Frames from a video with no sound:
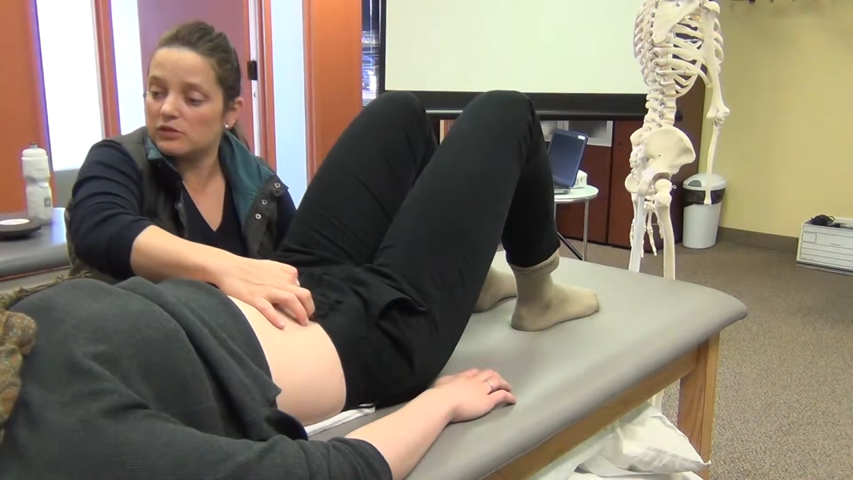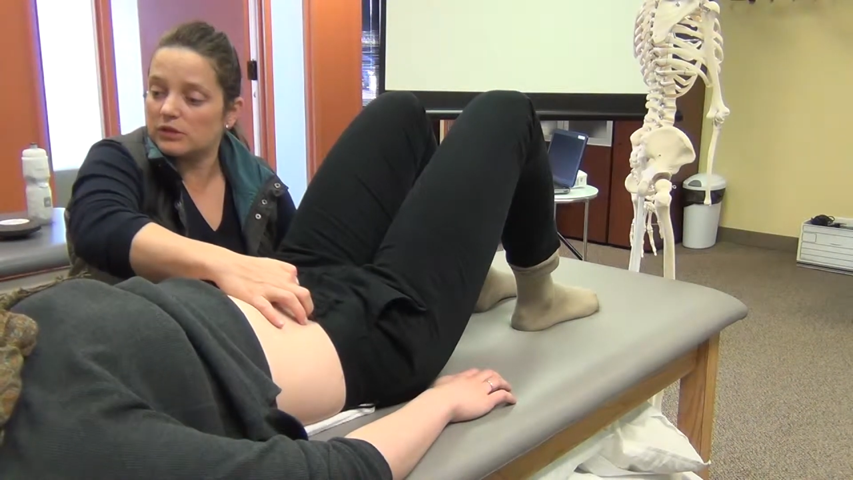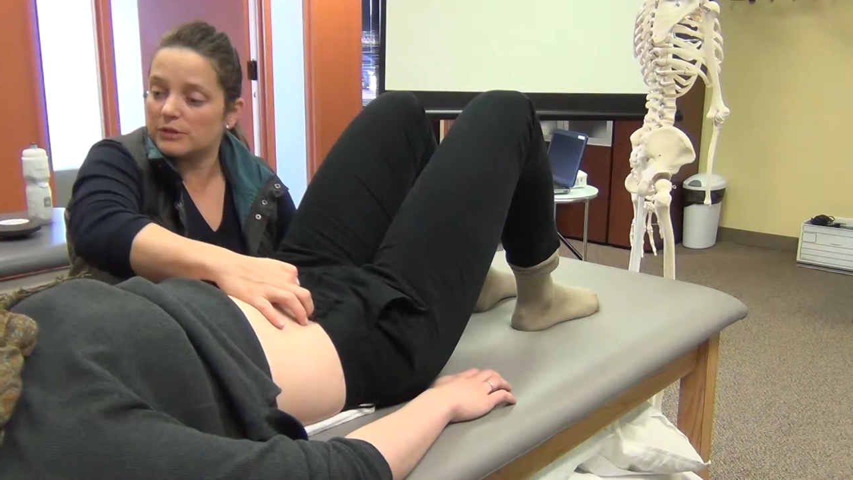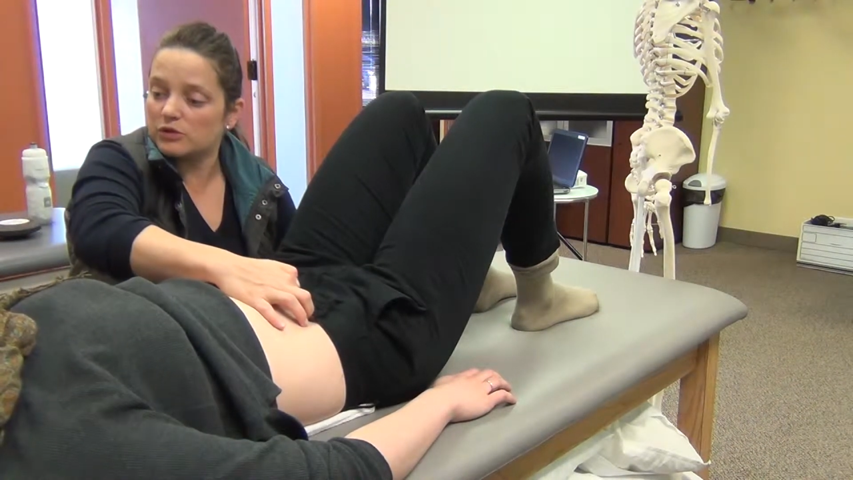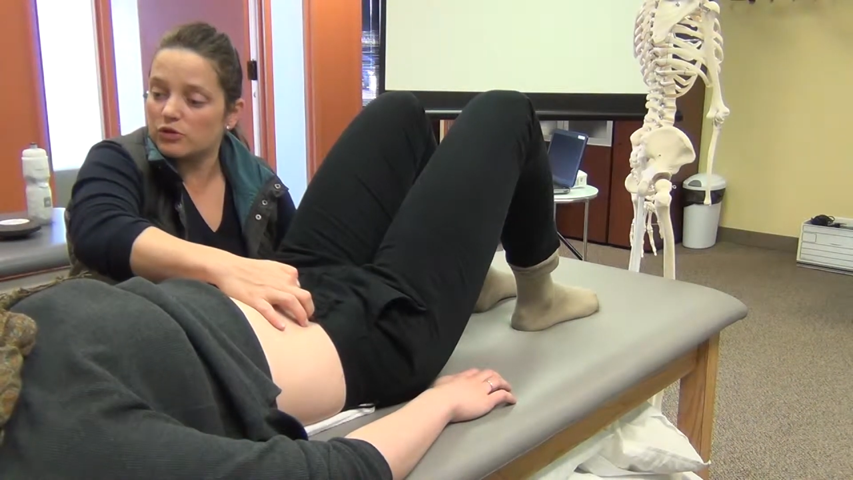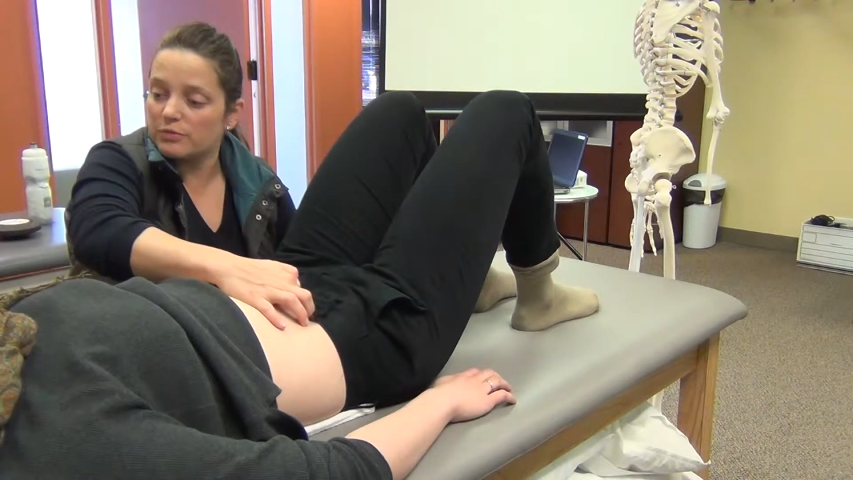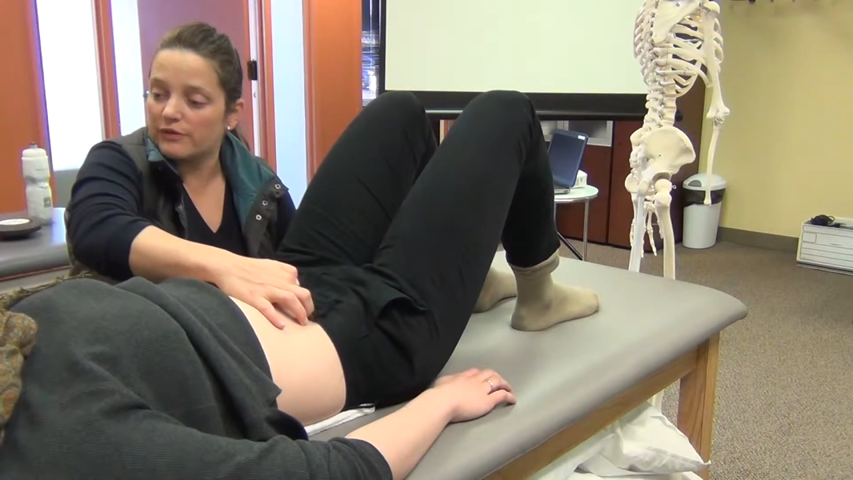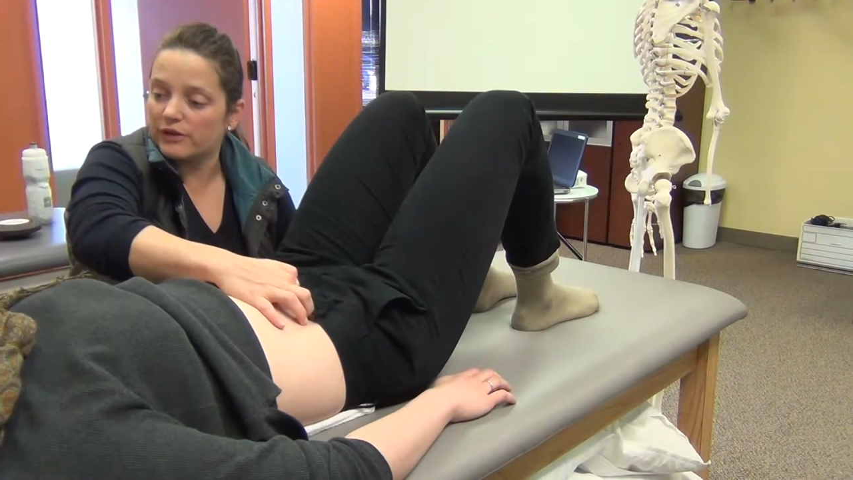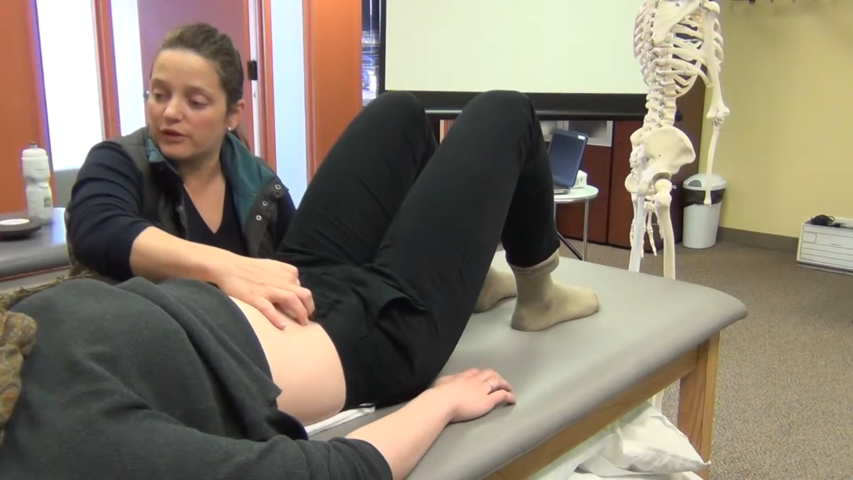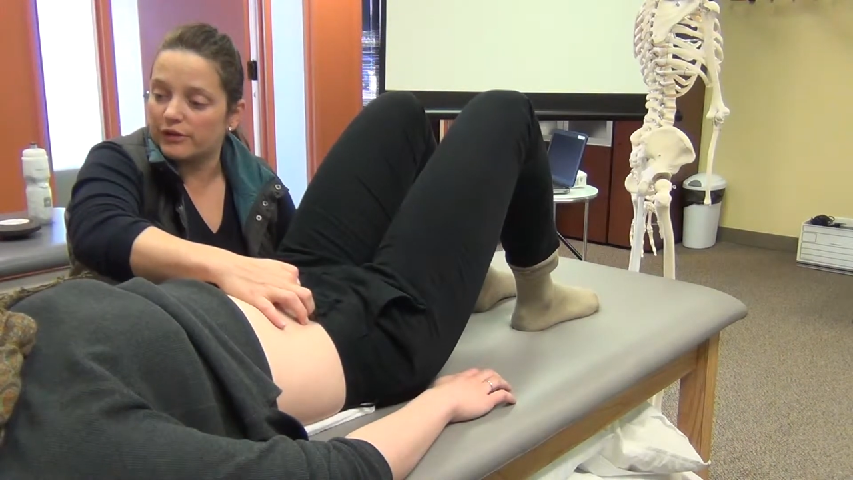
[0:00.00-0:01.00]
Don't let me squish my
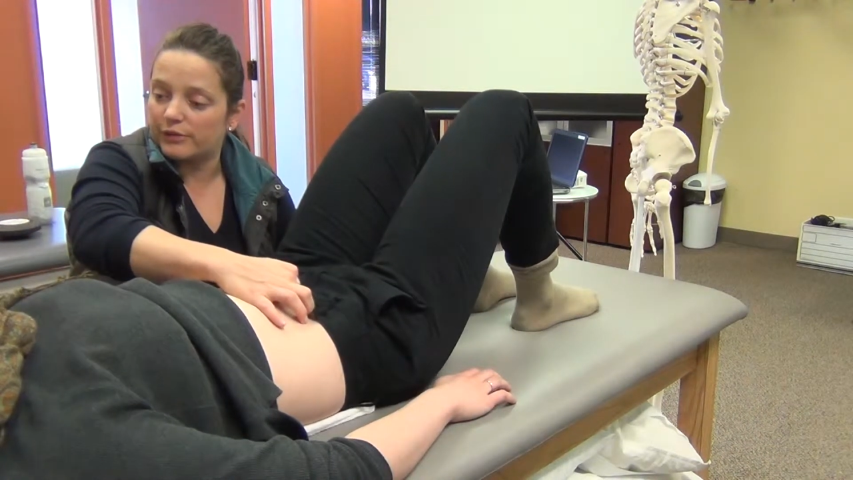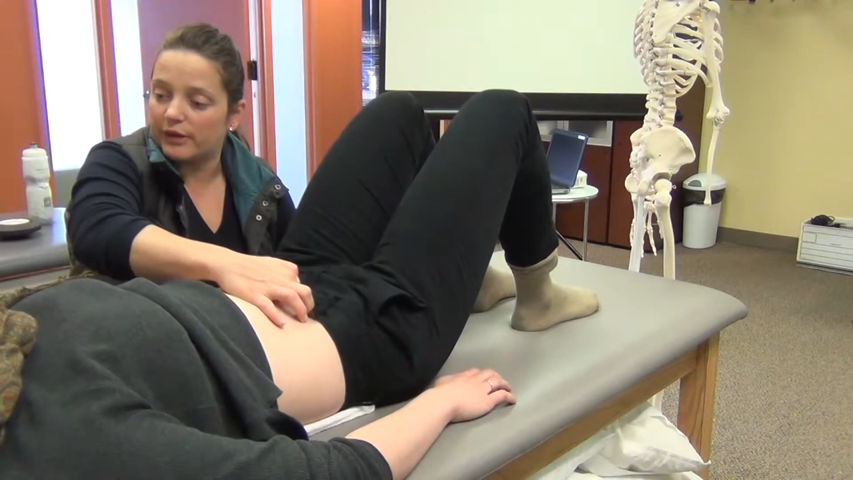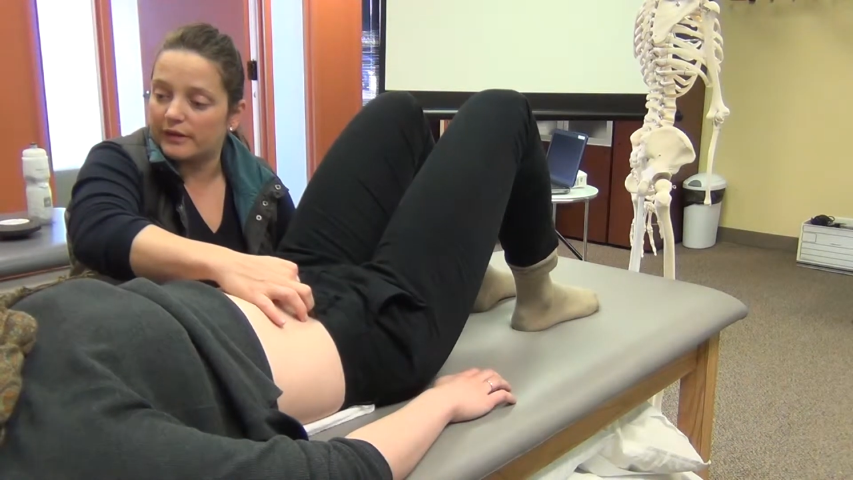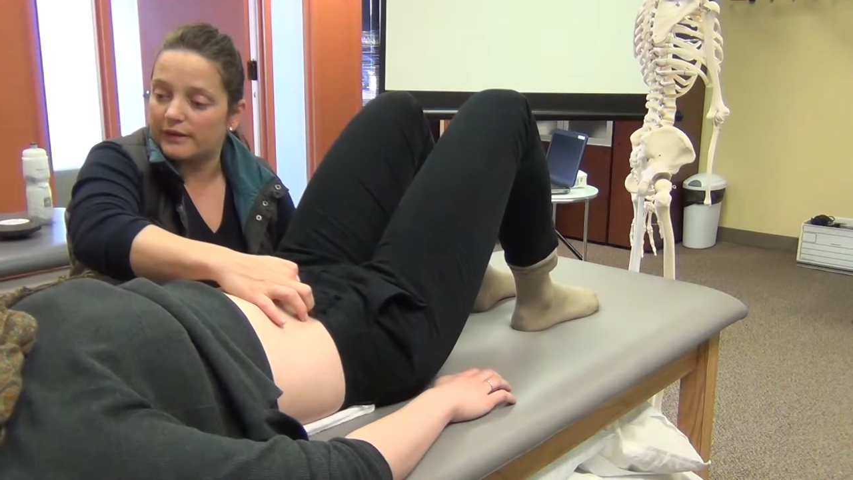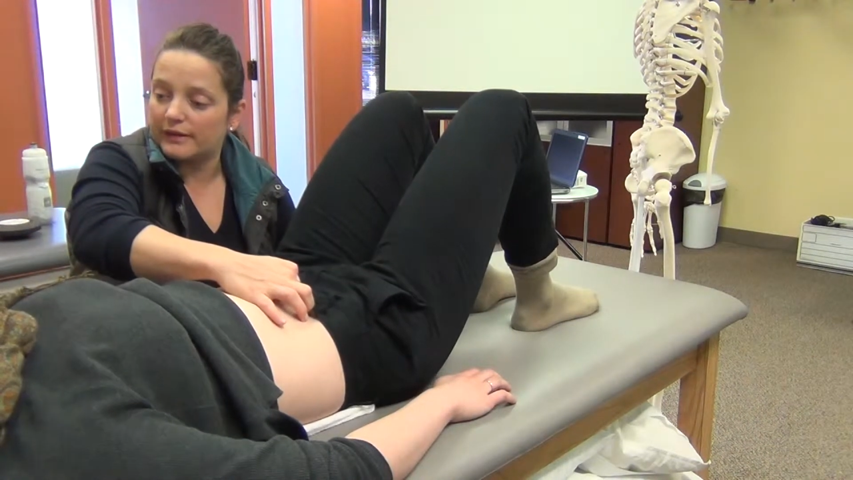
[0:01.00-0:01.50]
finger into it.